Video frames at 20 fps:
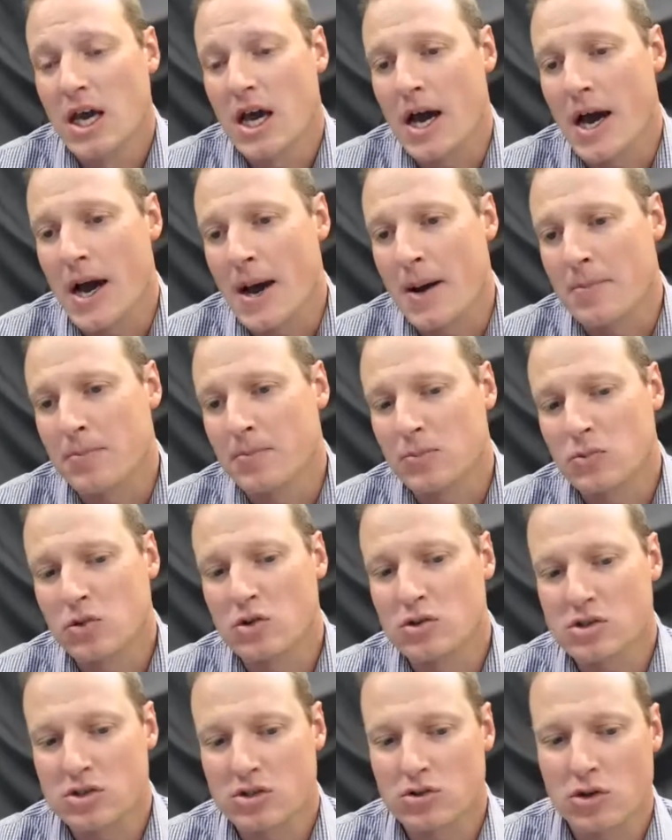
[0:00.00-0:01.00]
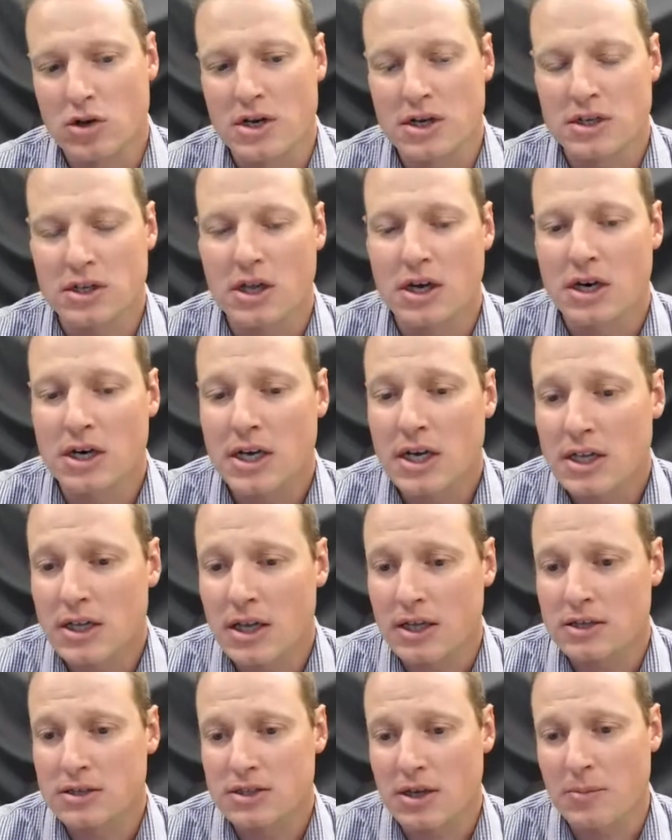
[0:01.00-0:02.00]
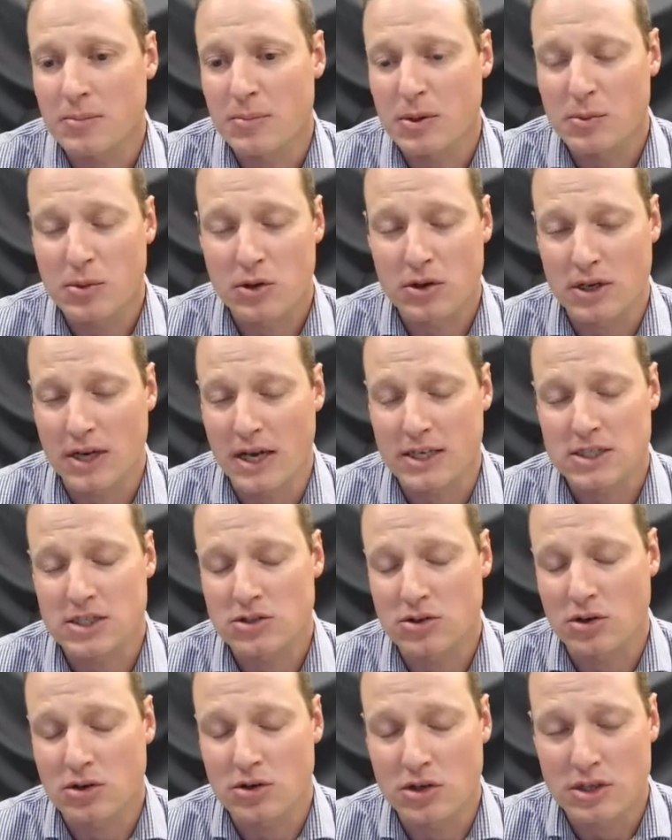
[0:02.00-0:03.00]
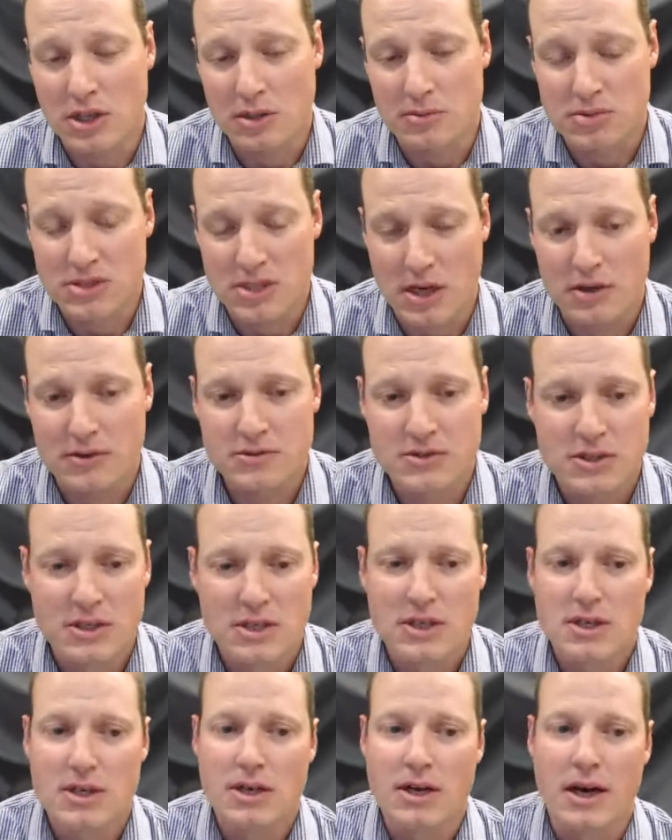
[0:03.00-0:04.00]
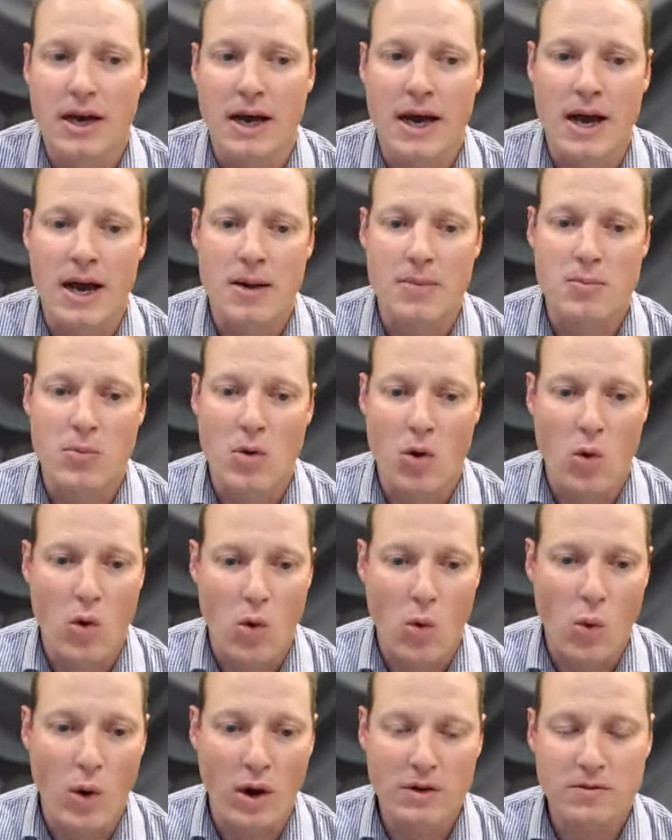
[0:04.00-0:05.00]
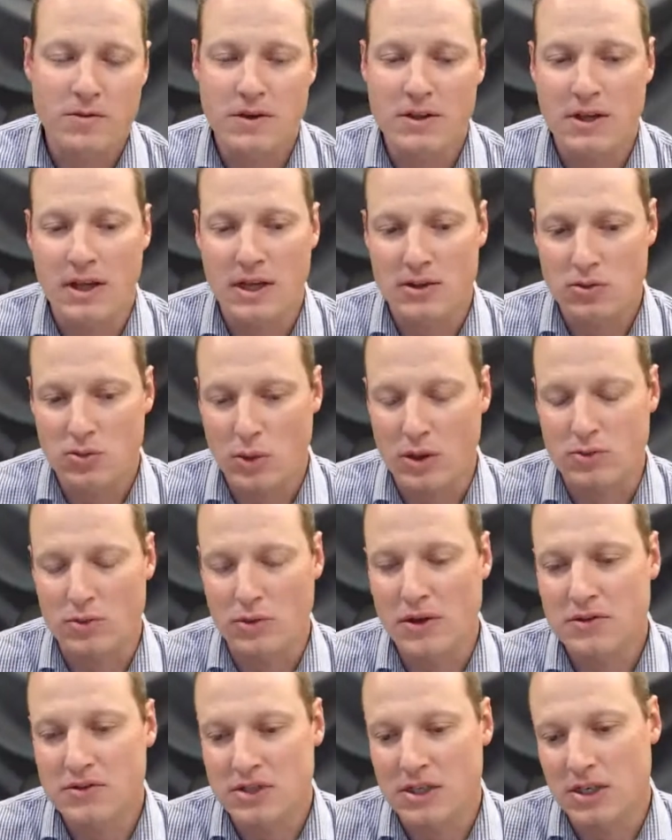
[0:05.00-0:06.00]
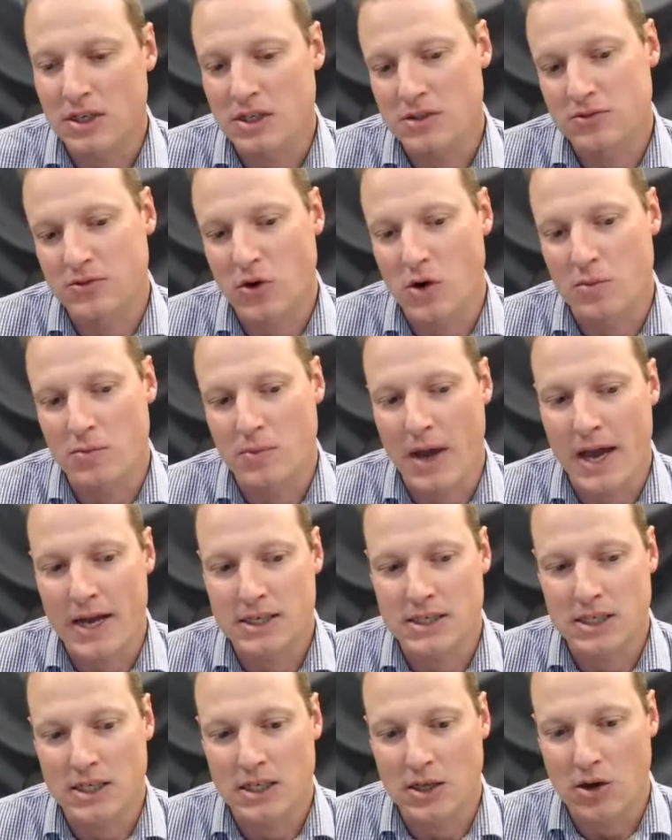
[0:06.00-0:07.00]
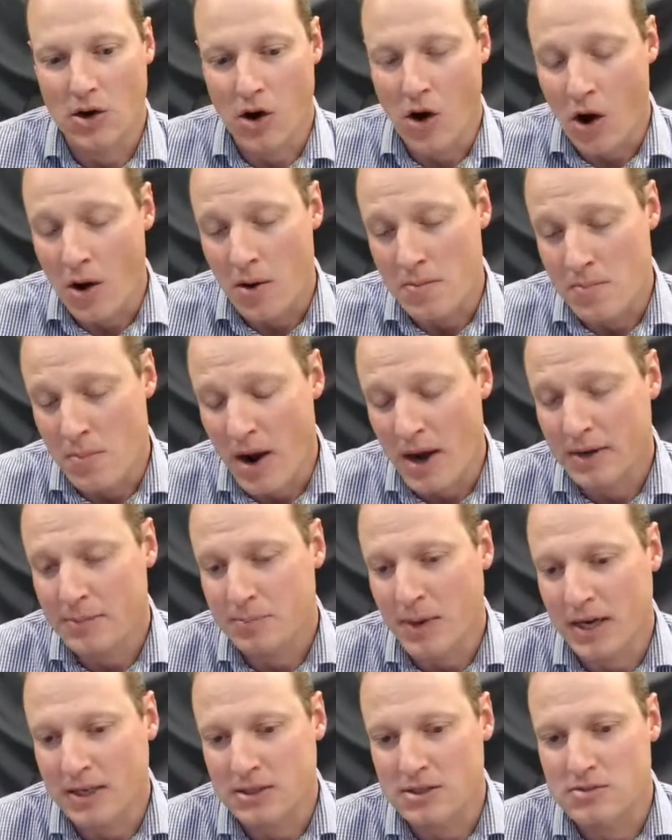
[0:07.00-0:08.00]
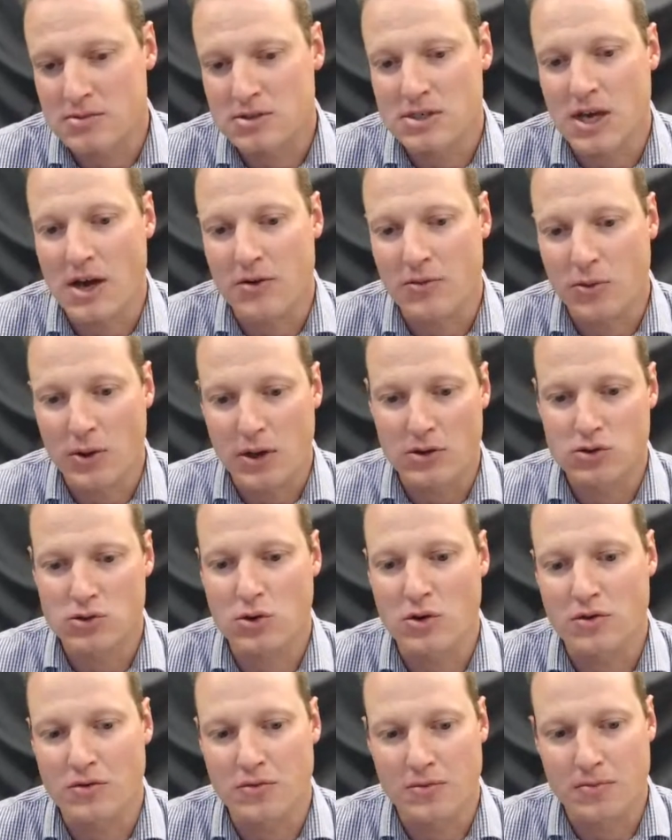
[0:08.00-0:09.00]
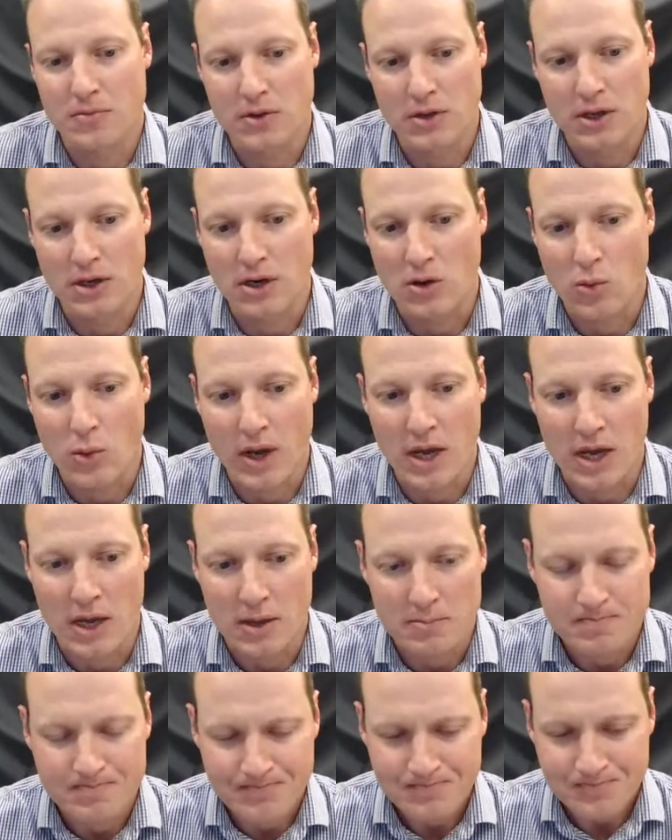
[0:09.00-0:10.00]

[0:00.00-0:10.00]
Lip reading: to a degree that some people can actually start doing themselves. One thing that what we've seen is from actually my practice itself, we are sort of, where